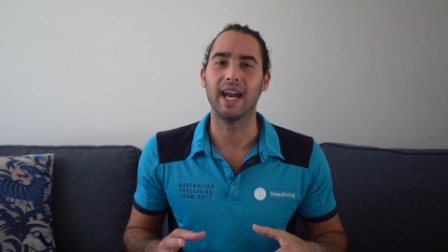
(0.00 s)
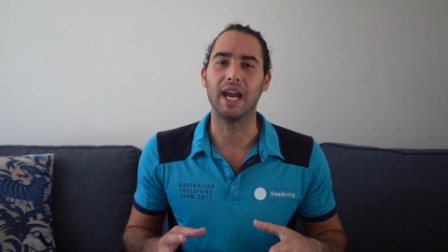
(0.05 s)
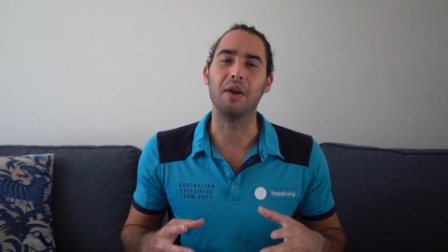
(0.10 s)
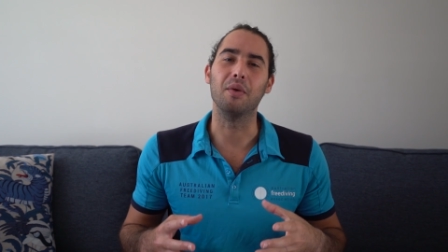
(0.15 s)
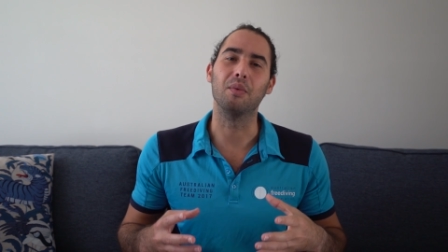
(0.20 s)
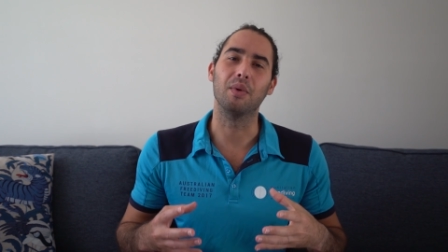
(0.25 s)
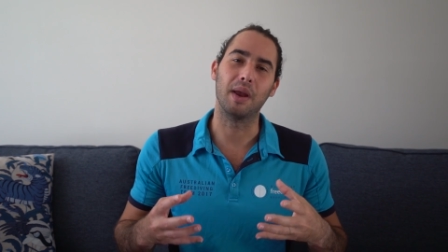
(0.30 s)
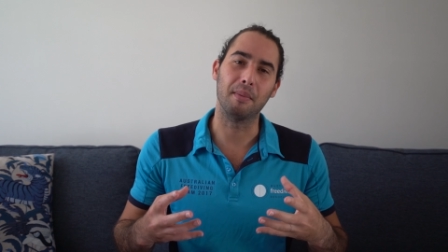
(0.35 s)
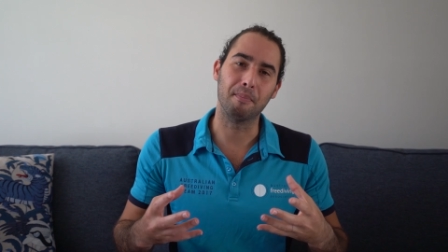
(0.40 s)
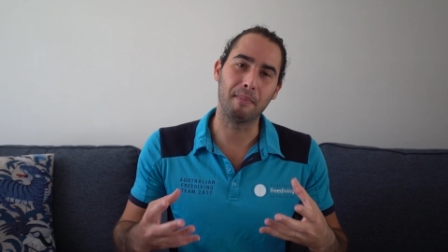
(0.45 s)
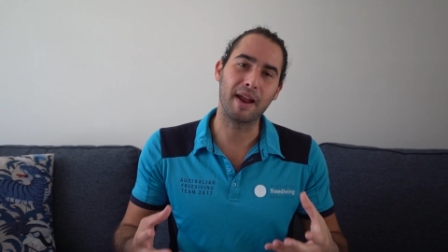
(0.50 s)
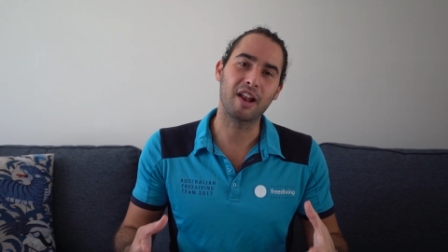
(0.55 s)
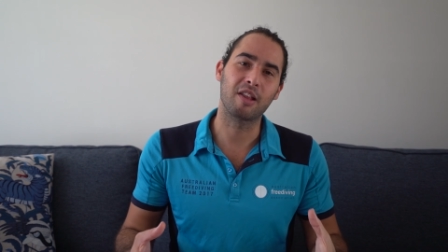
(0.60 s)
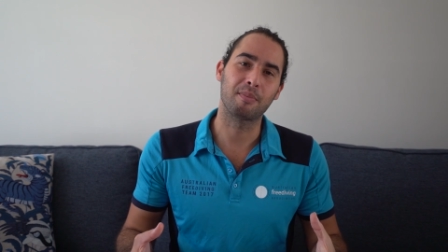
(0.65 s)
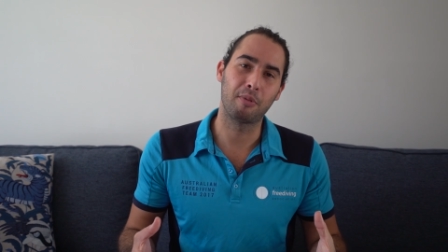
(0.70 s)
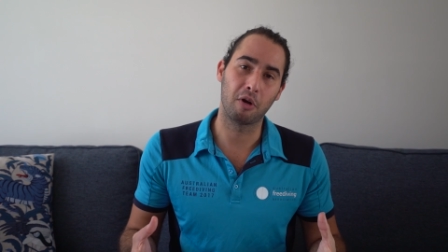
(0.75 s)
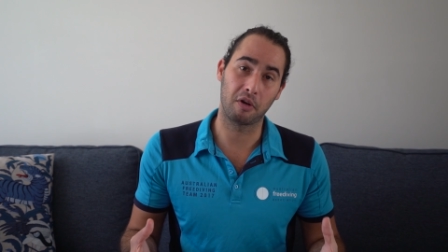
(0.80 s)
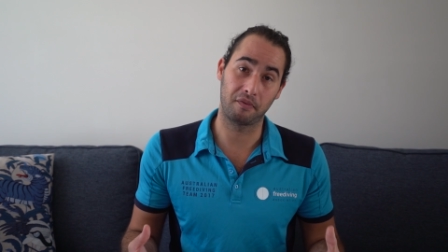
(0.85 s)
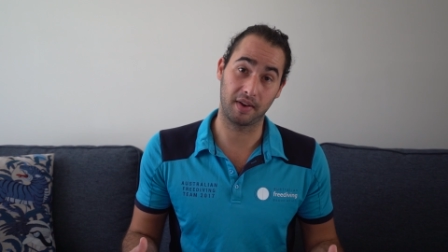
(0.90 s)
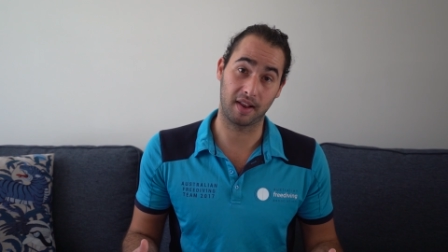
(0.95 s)
it makes
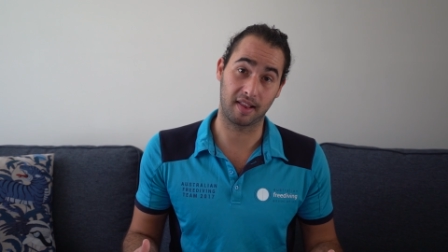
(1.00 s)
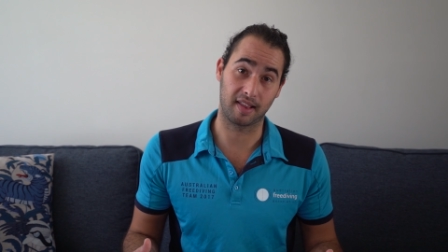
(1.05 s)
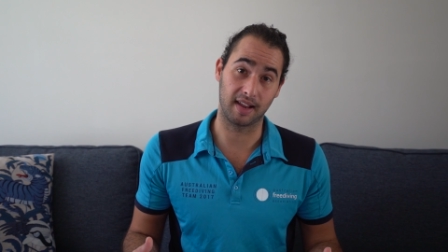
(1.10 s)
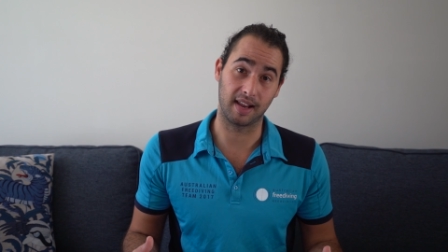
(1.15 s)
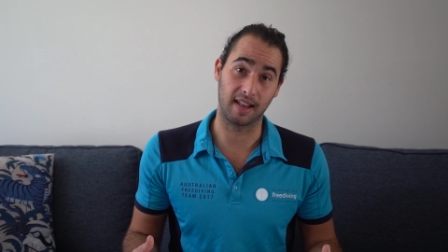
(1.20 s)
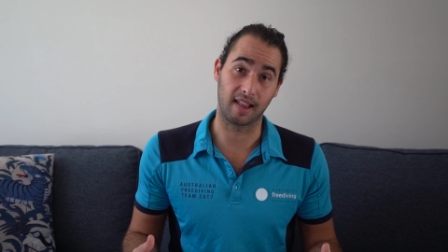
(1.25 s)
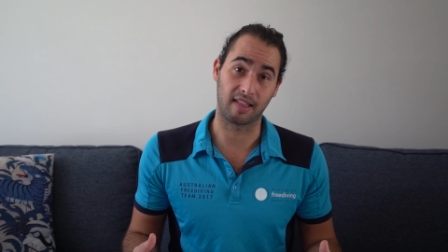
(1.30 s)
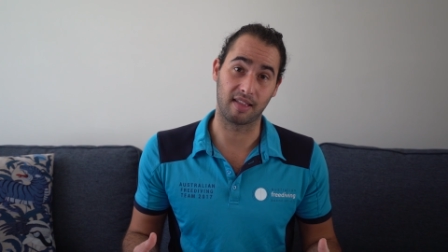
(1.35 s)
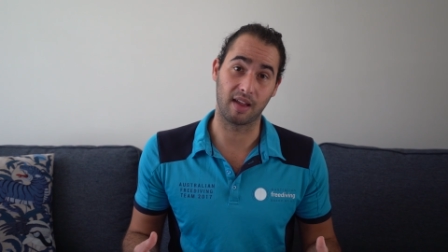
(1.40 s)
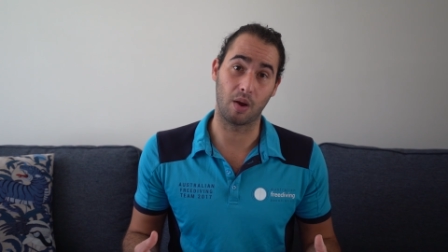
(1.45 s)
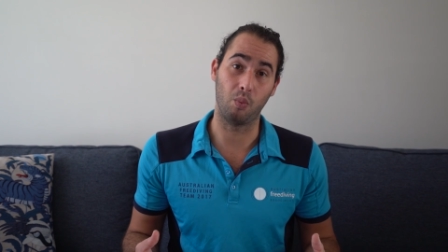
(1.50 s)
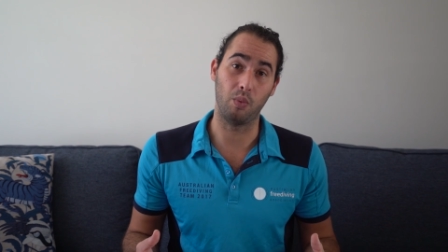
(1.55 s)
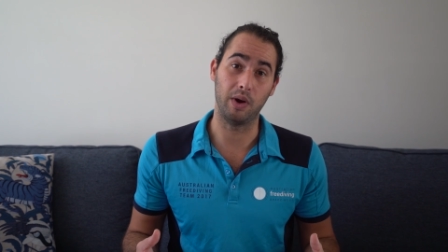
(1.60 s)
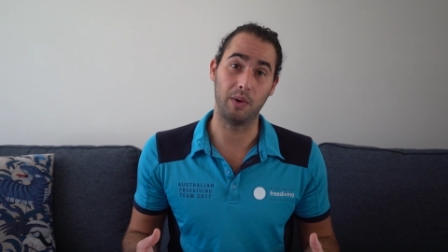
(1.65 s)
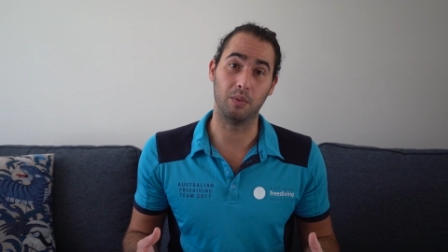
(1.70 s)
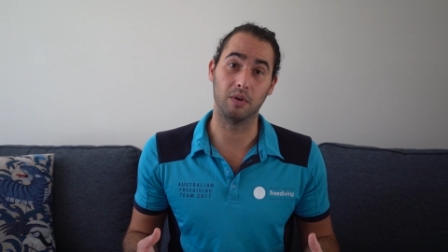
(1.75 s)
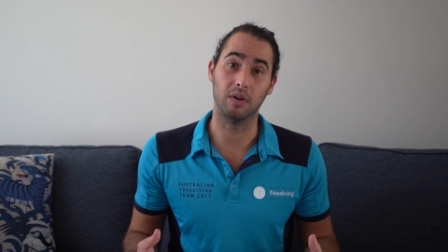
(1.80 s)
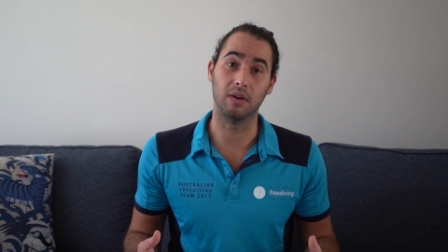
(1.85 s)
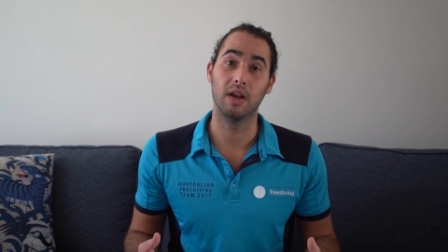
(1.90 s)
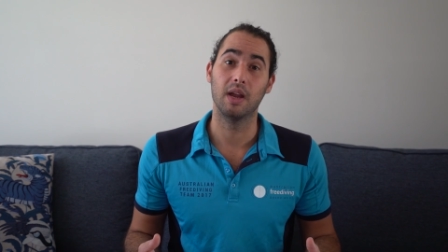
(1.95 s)
perfect sense that we
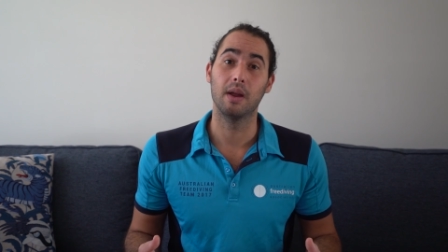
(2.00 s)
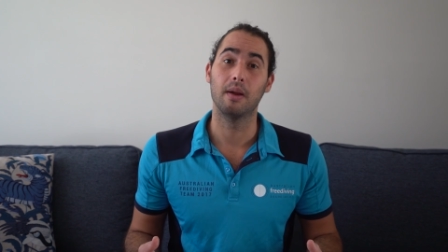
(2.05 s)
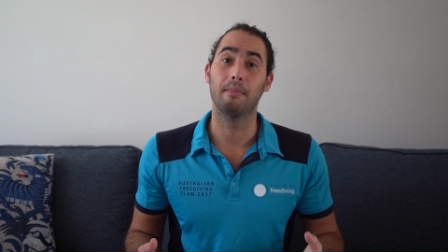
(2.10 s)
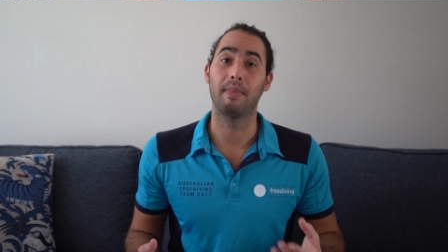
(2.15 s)
would